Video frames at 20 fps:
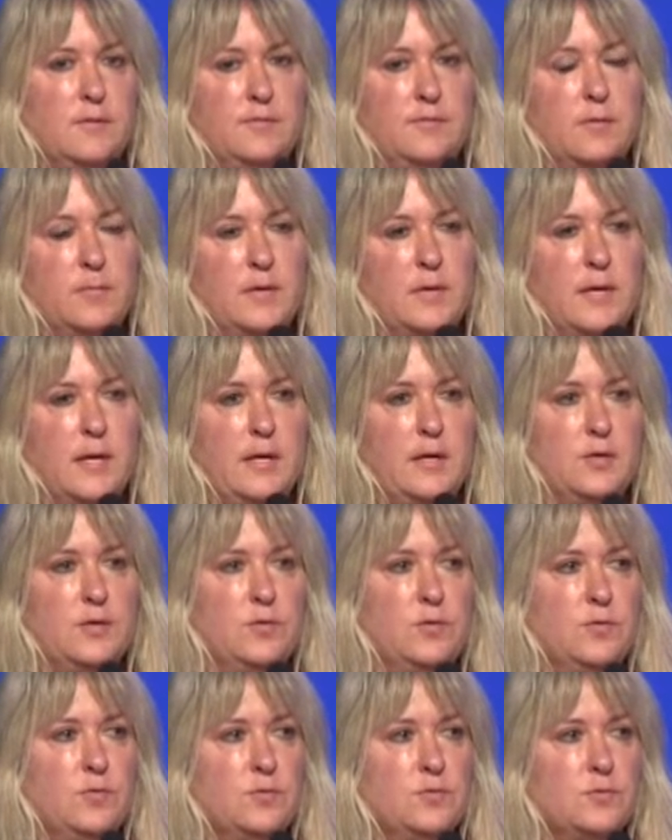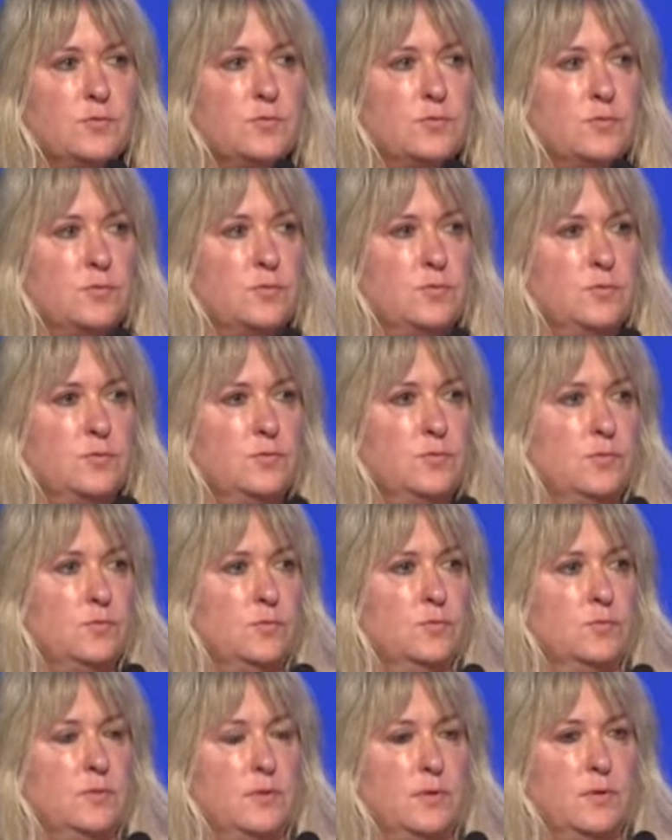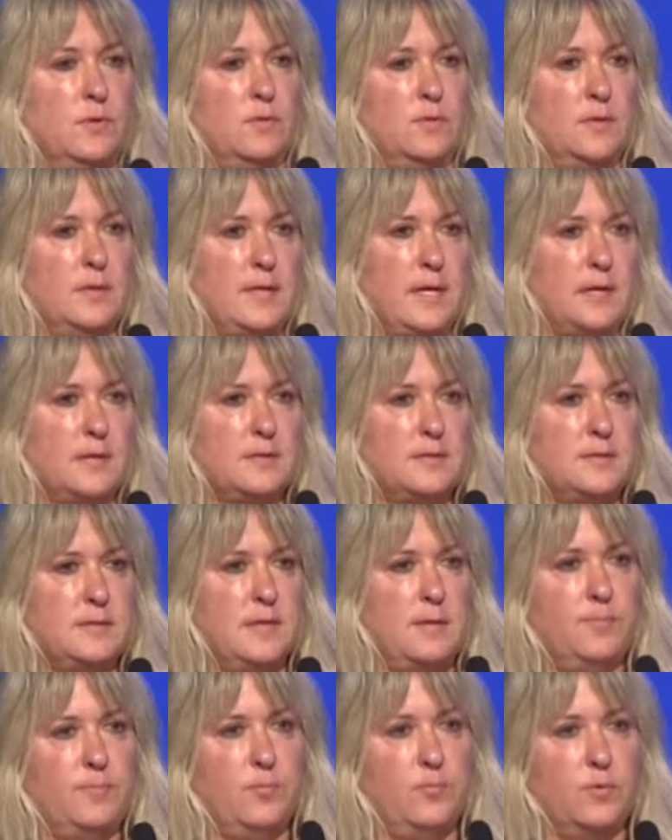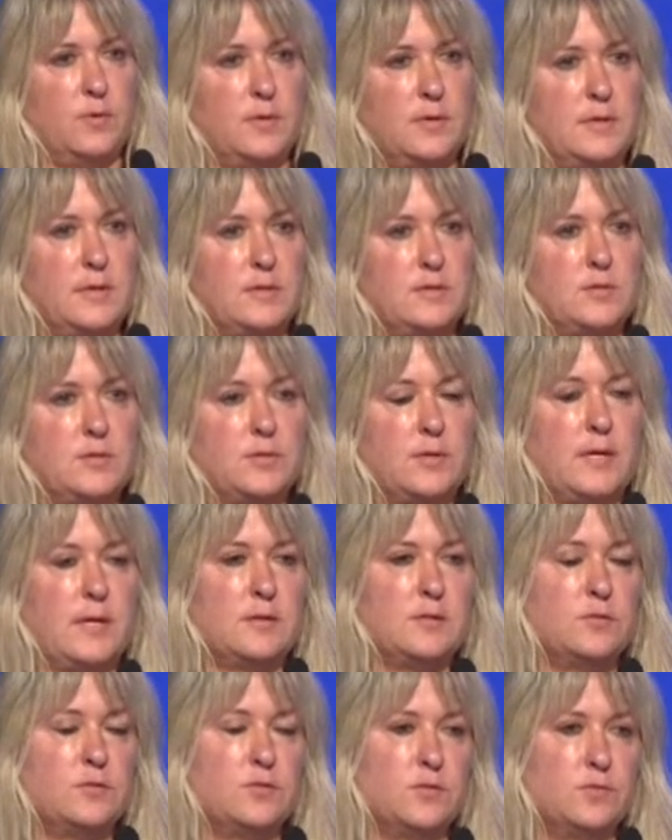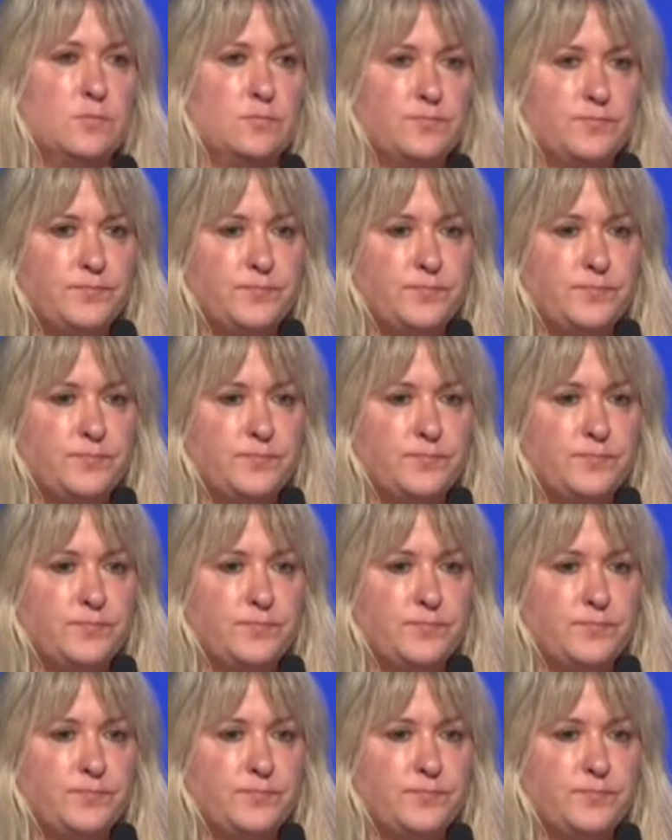from an end user to you know, the next step where it needs to get to.